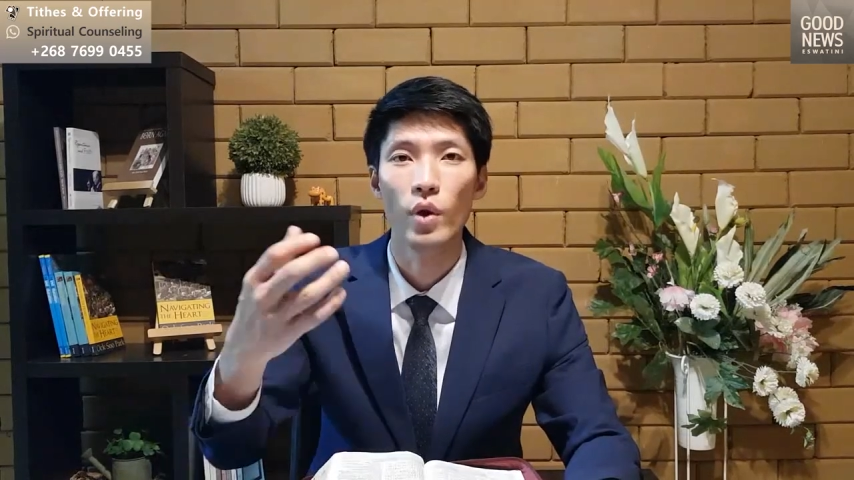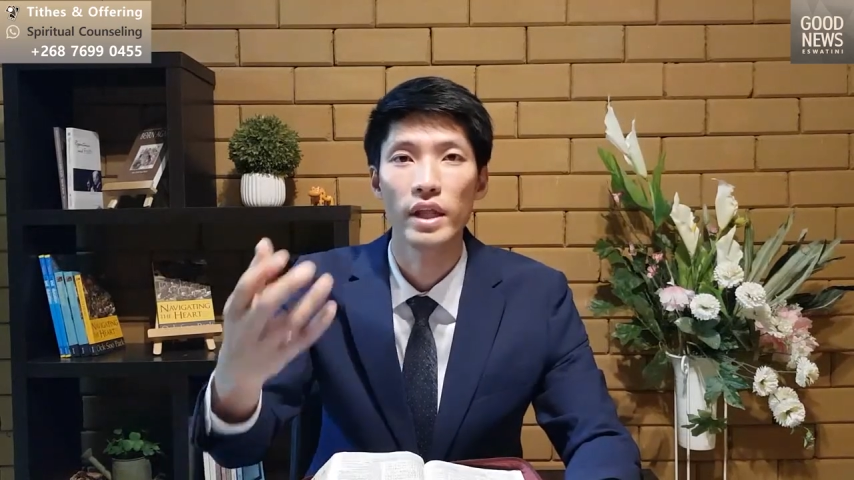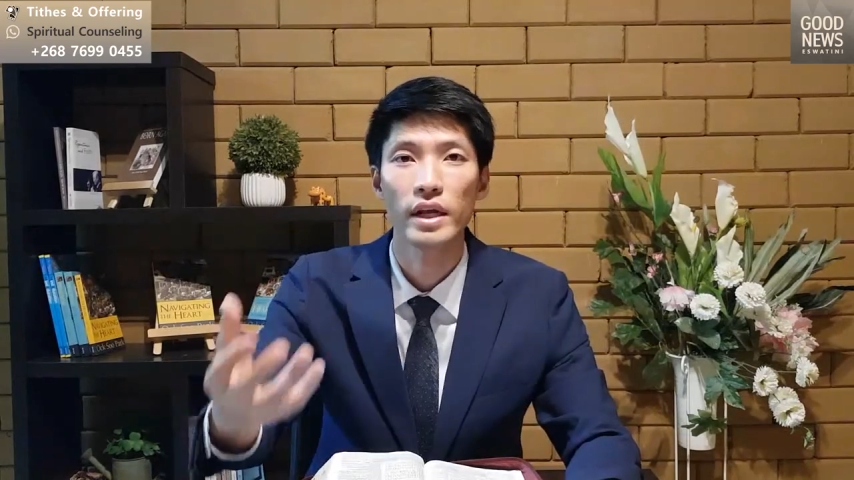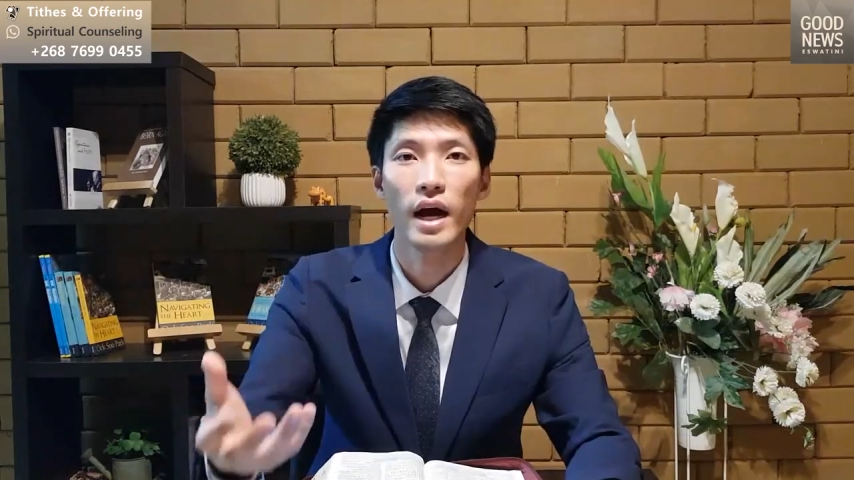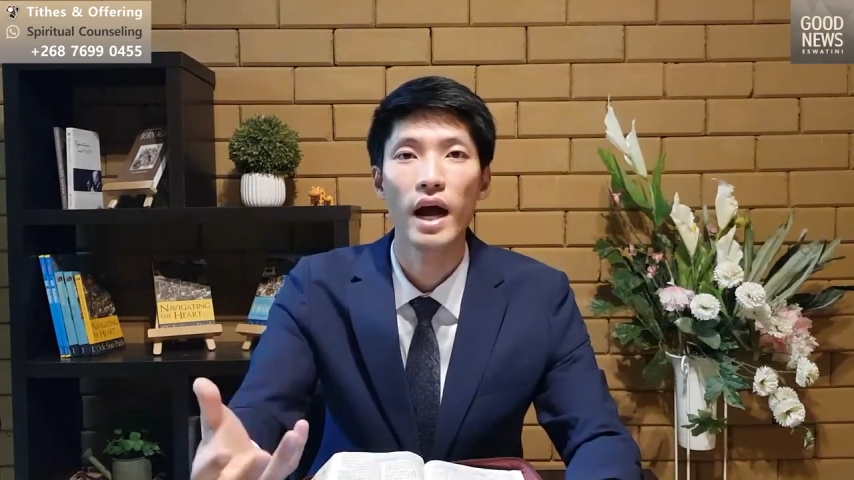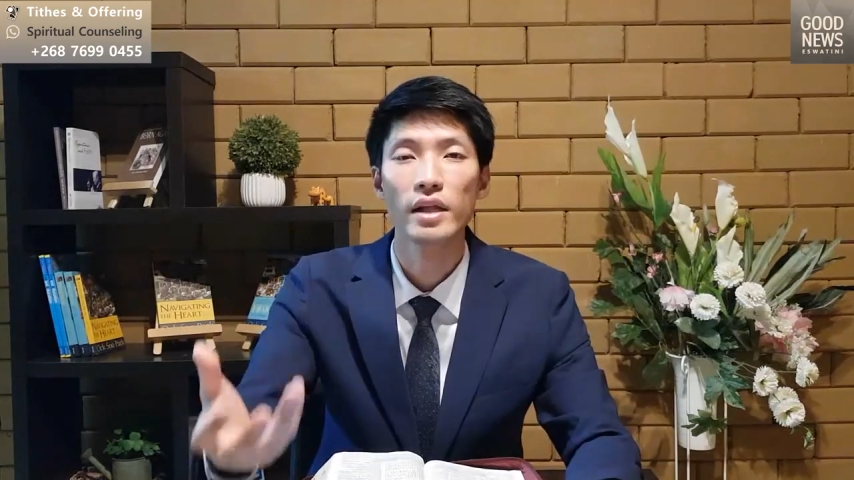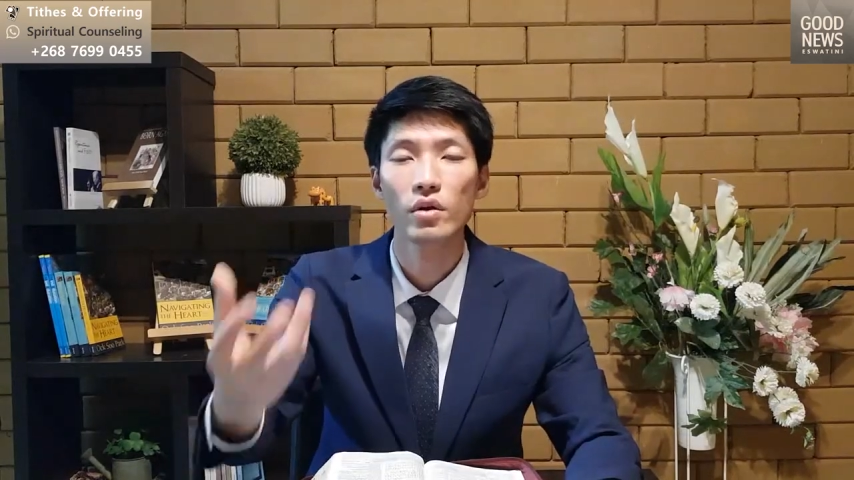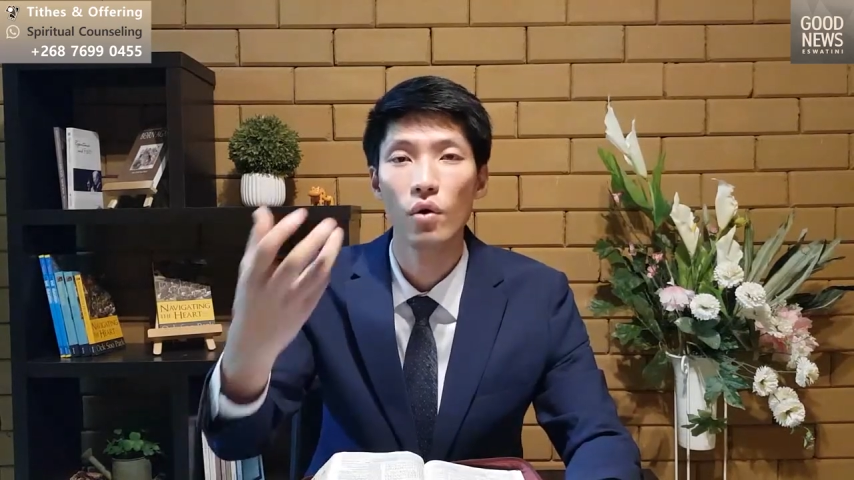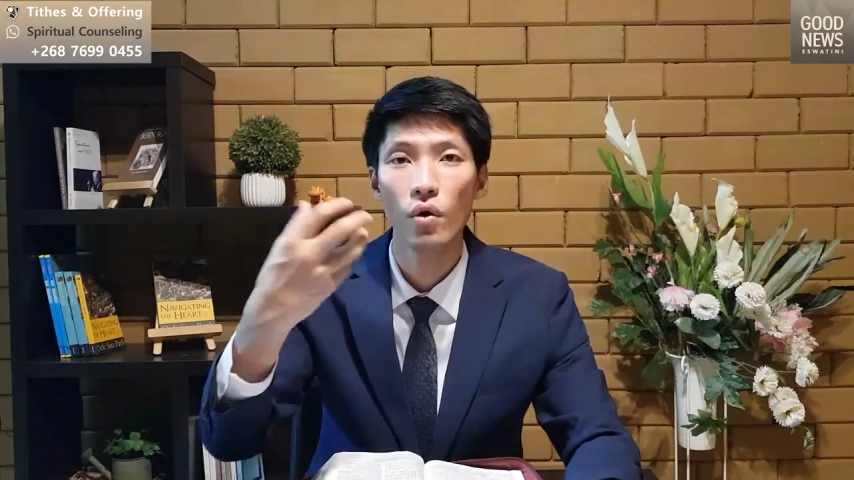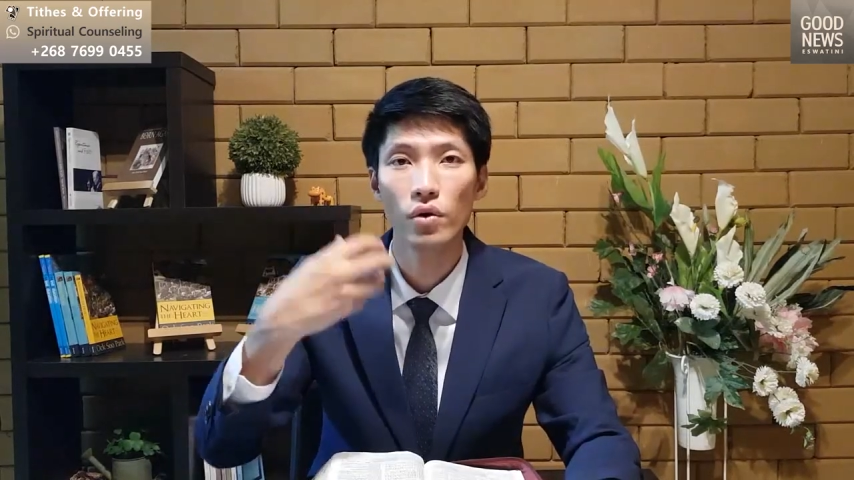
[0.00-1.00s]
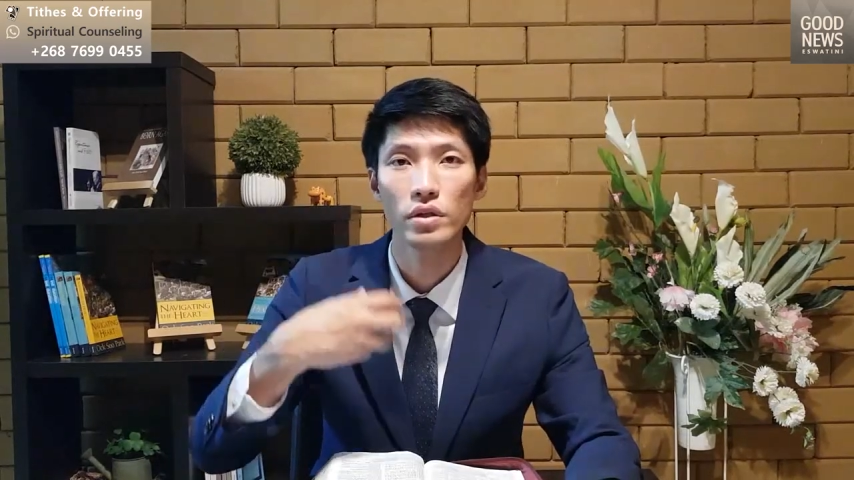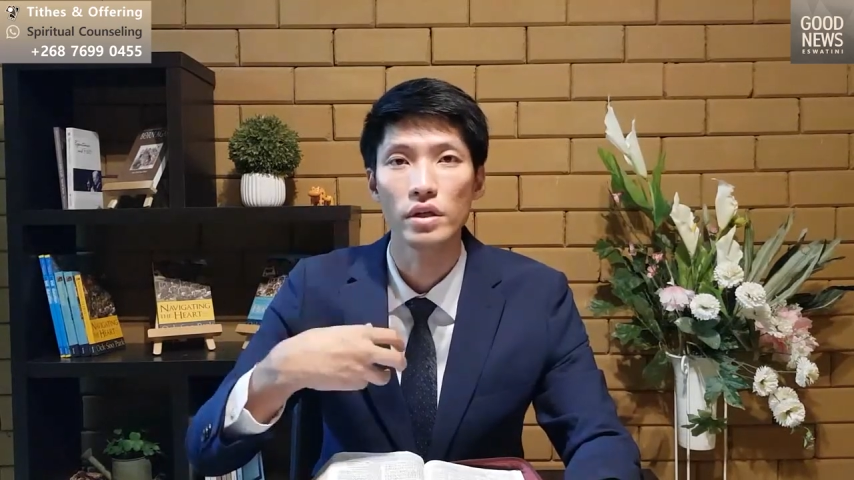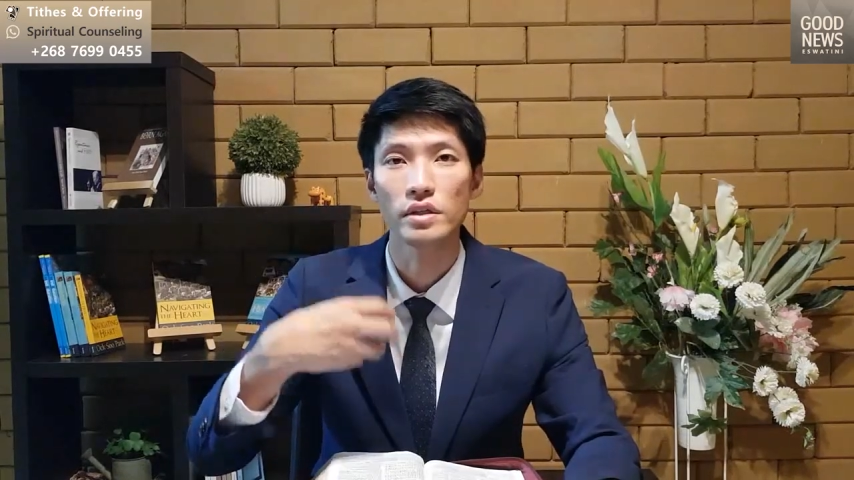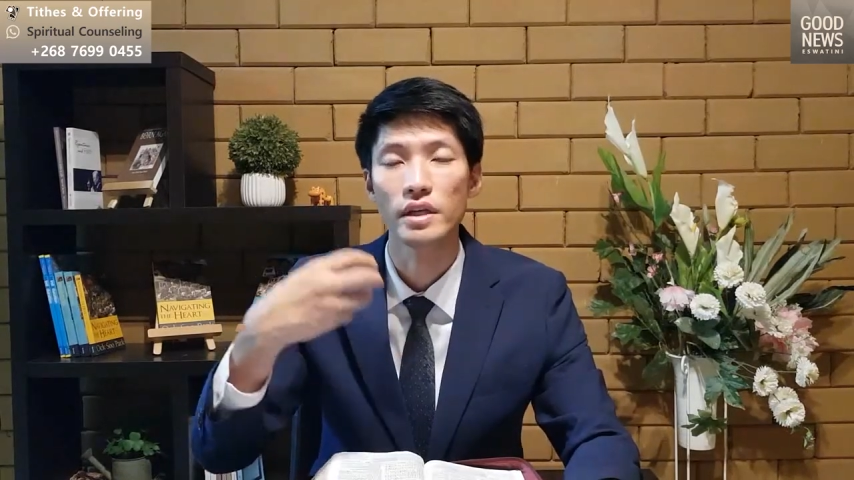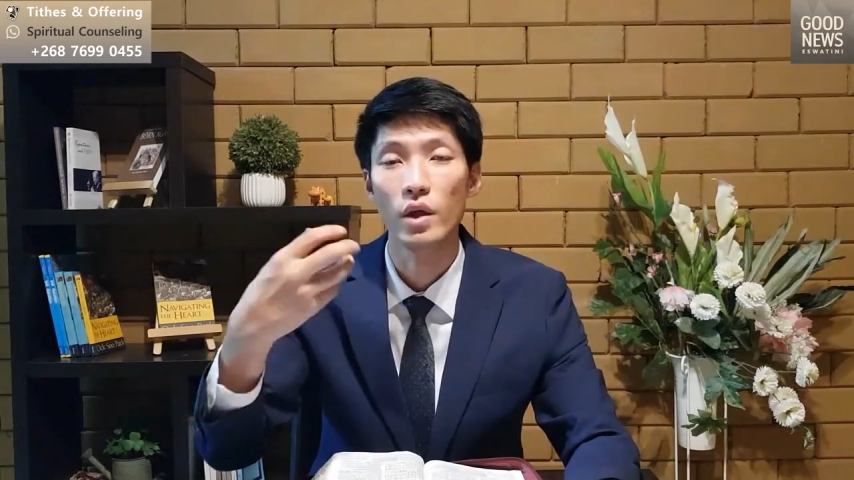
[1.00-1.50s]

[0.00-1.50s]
when God called us,